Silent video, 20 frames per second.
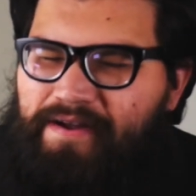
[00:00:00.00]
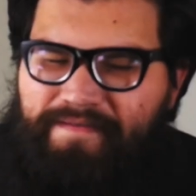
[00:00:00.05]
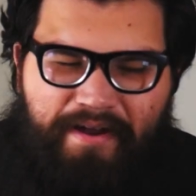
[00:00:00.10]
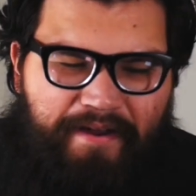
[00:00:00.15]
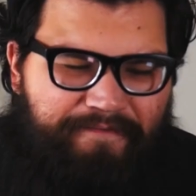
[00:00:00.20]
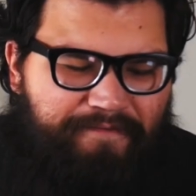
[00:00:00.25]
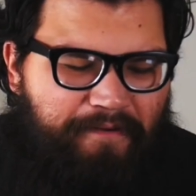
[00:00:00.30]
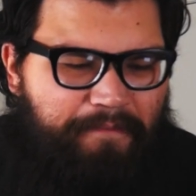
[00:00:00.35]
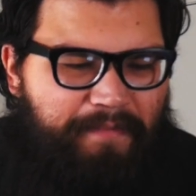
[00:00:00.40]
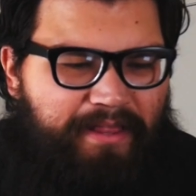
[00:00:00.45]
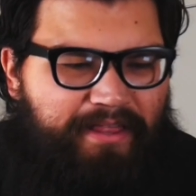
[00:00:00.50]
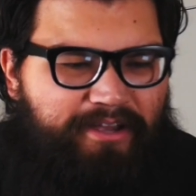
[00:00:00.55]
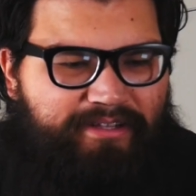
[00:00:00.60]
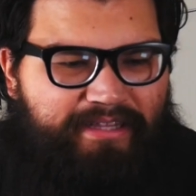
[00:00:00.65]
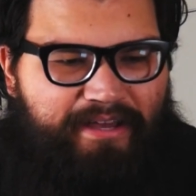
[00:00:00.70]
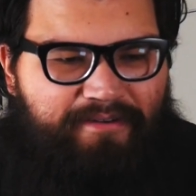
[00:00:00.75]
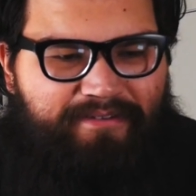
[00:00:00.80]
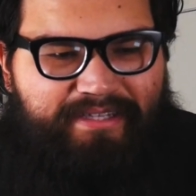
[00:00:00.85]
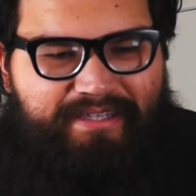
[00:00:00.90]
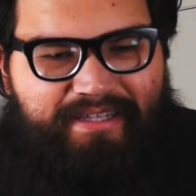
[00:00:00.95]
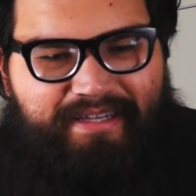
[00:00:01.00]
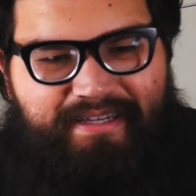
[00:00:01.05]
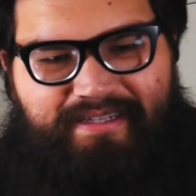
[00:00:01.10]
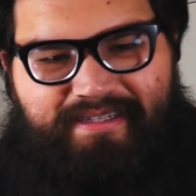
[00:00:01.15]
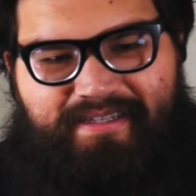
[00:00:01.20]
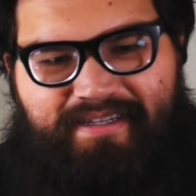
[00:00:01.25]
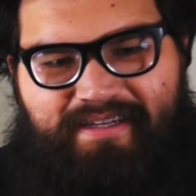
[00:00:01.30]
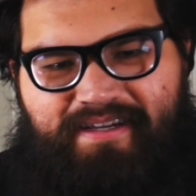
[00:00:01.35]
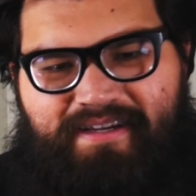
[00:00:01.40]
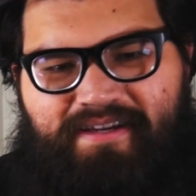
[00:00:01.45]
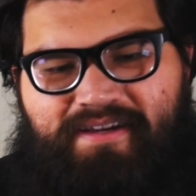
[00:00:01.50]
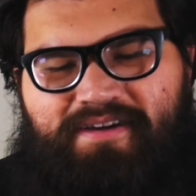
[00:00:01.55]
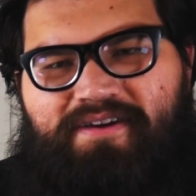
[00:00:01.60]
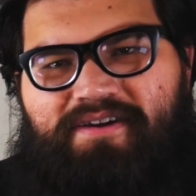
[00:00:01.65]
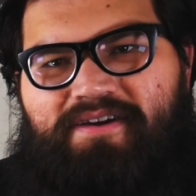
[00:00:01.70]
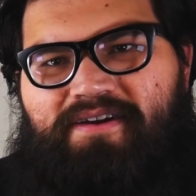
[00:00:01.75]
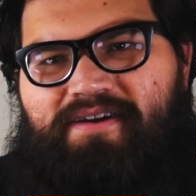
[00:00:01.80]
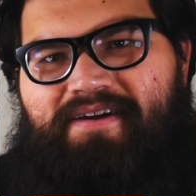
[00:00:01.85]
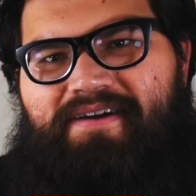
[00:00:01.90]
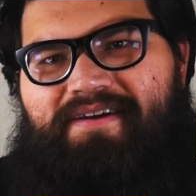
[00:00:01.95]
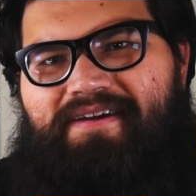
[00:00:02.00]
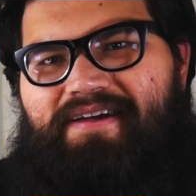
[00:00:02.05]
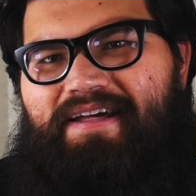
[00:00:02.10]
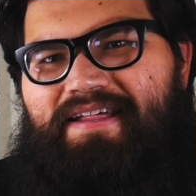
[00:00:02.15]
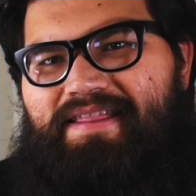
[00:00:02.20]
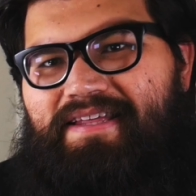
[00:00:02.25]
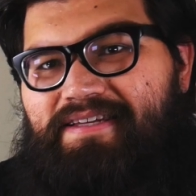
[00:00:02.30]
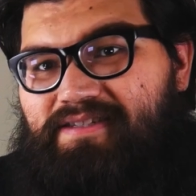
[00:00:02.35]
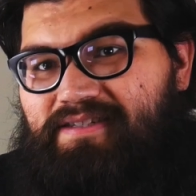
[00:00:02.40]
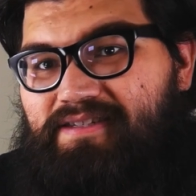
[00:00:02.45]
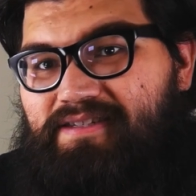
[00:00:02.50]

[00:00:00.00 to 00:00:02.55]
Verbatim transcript: very familiar, and that was this. This